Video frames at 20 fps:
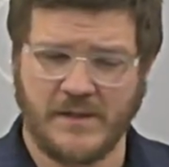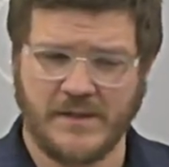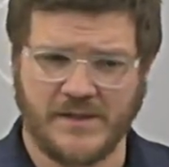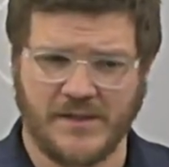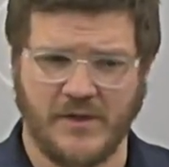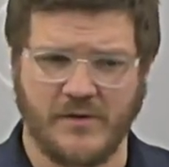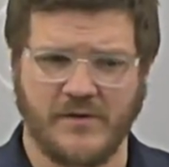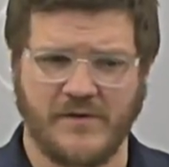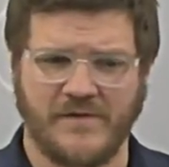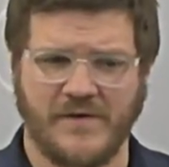
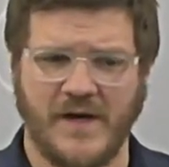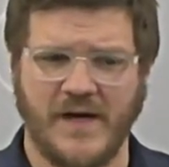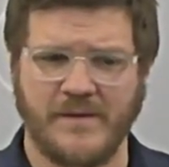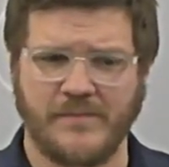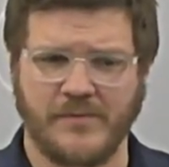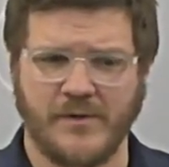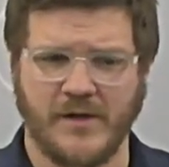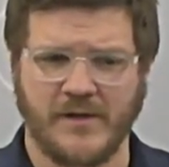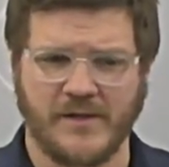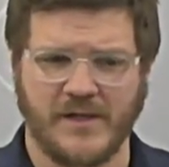So if I
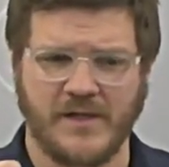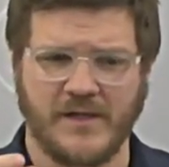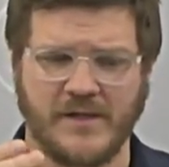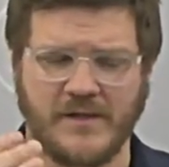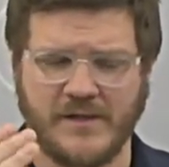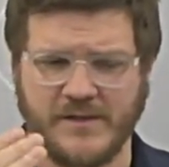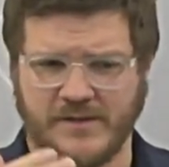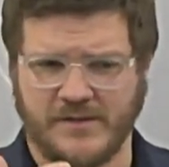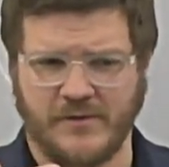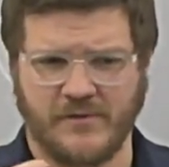plug
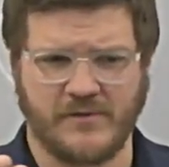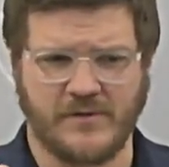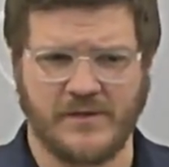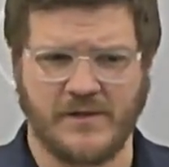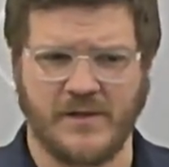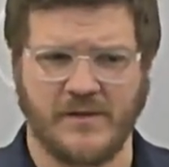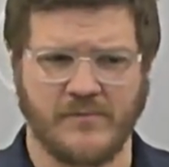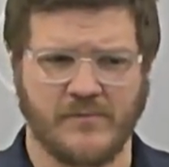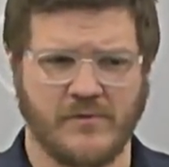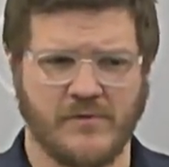in a certain
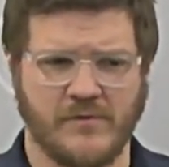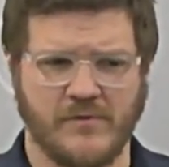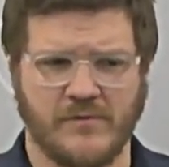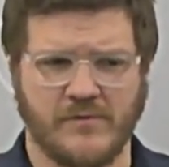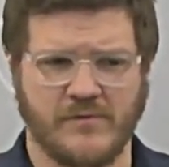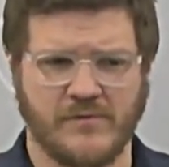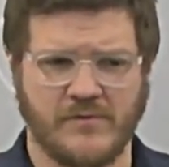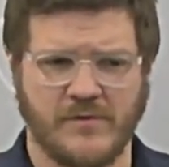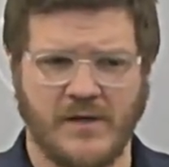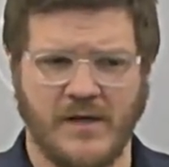
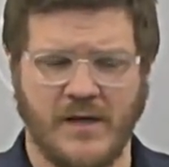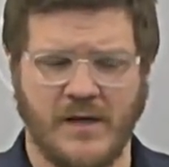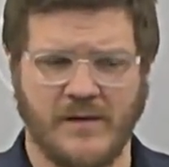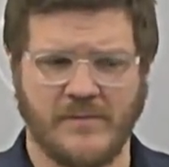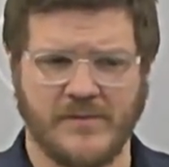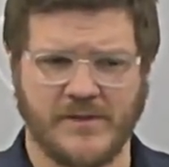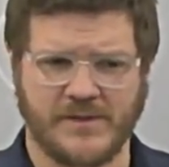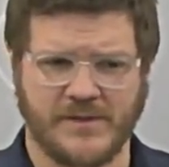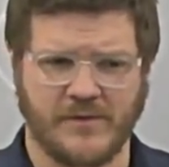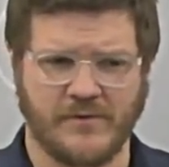number
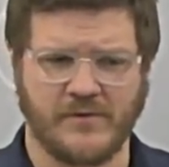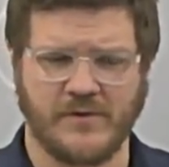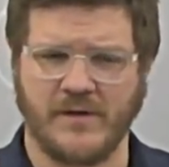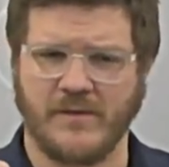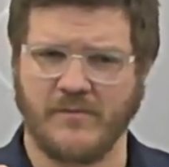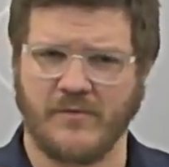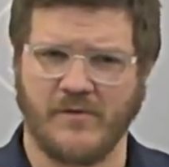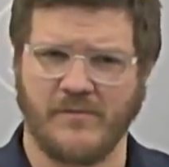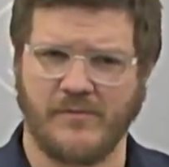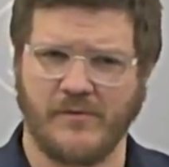of
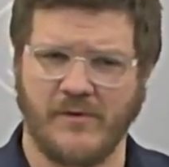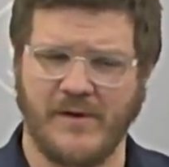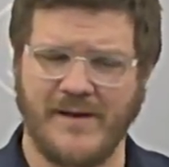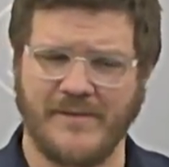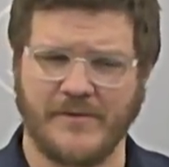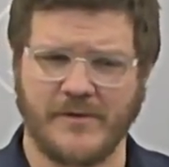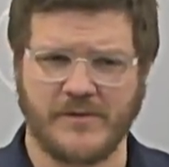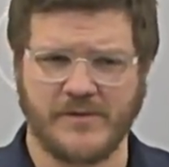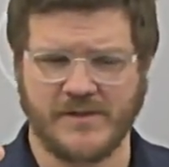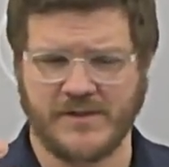
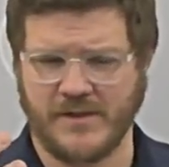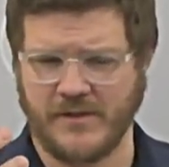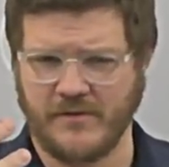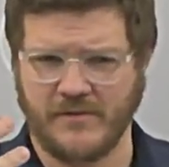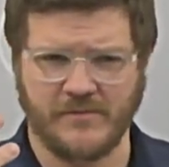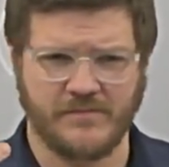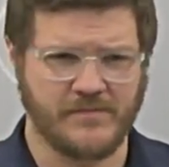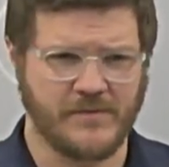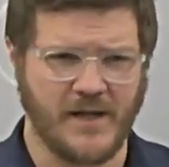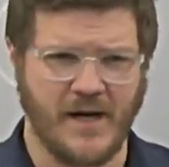parameters that
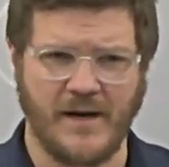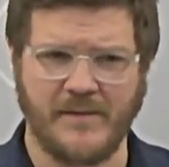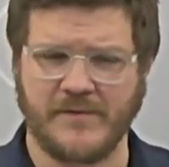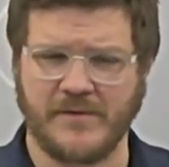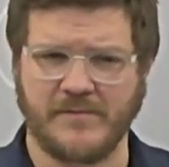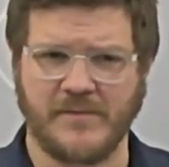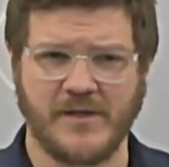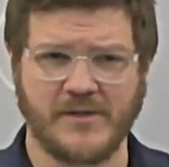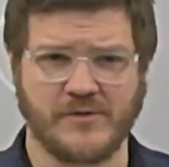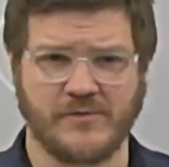are
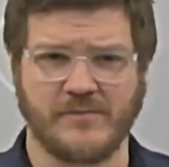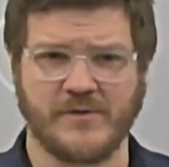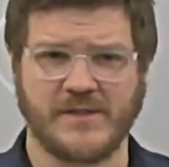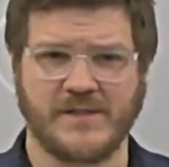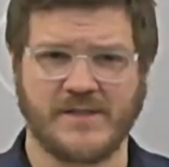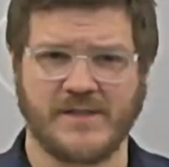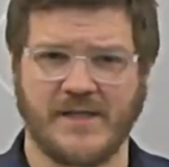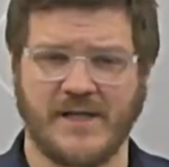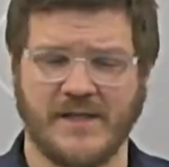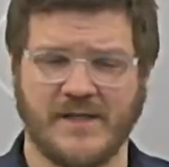common
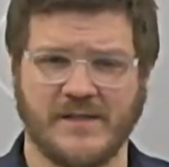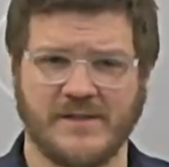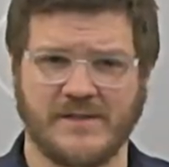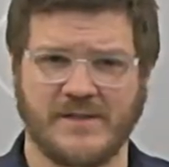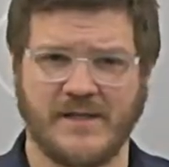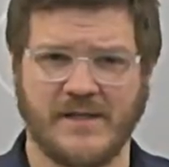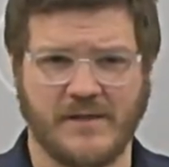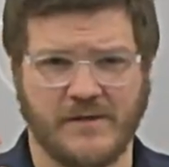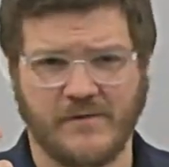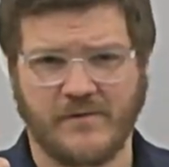measurements that I can
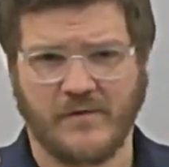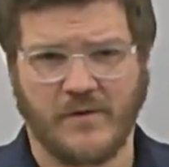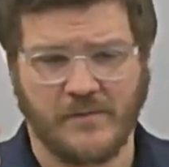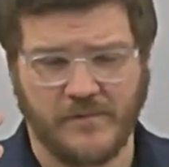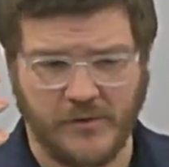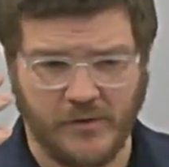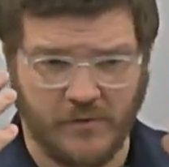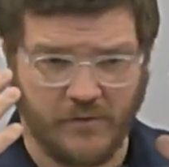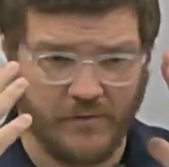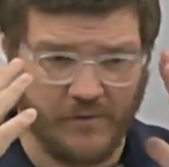take
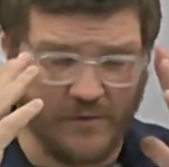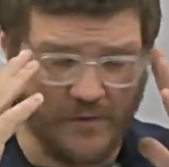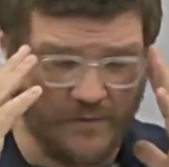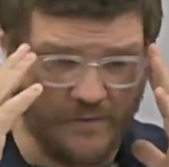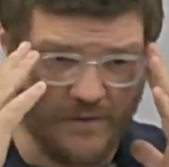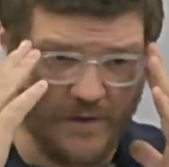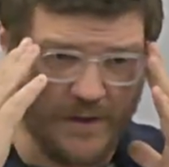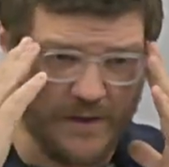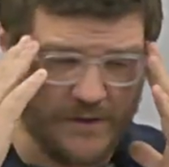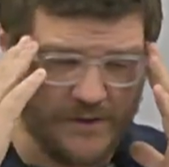from your
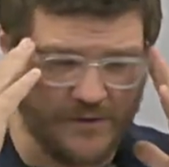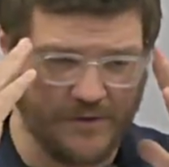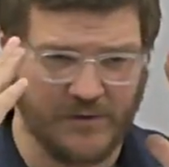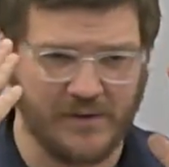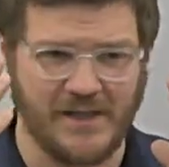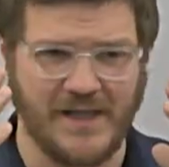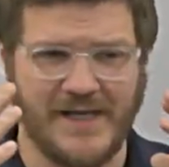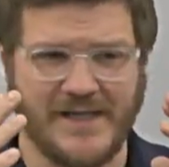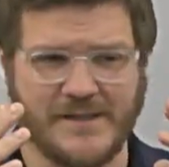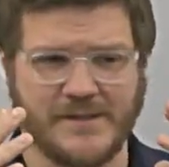face, your
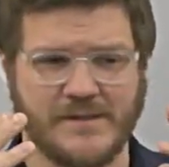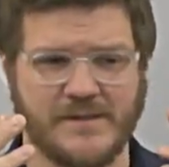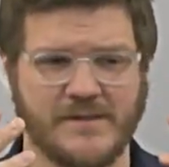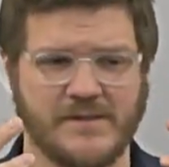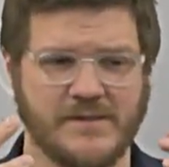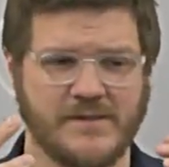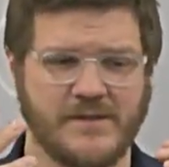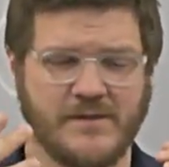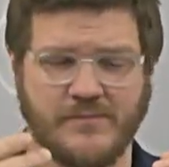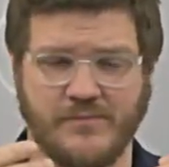
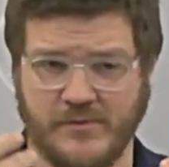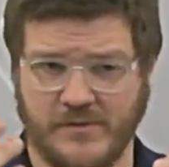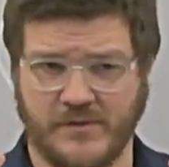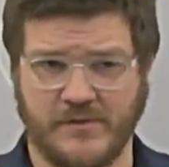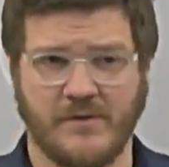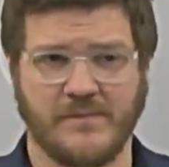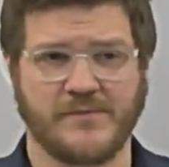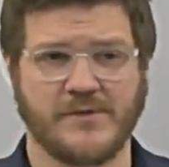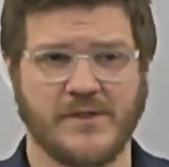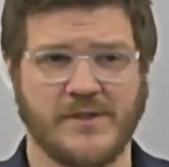glasses, the
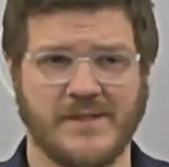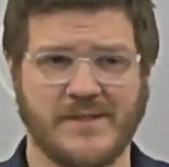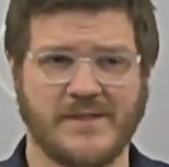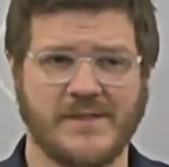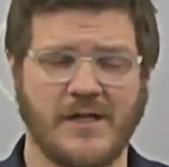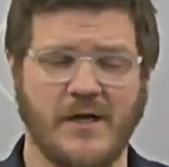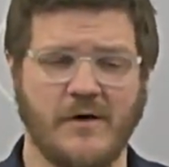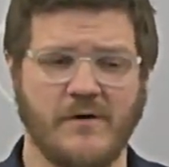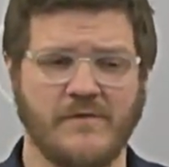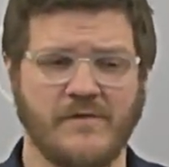prescription
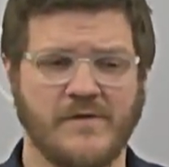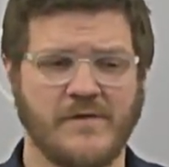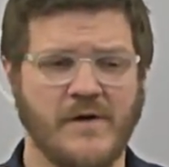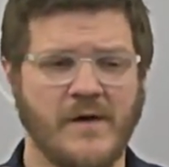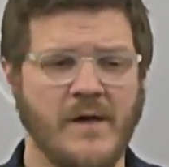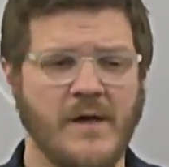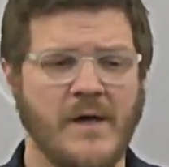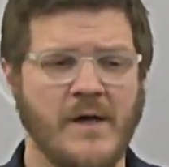itself,